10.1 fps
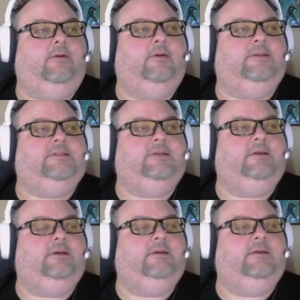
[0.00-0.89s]
can
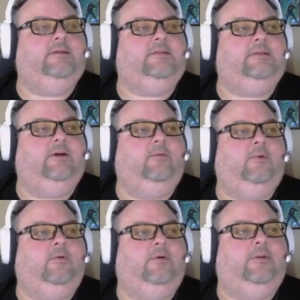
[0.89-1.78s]
see it is now
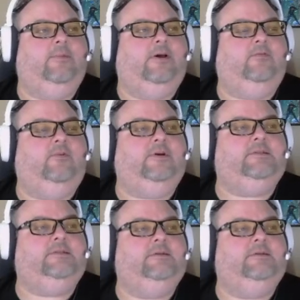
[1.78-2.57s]
recording my voice.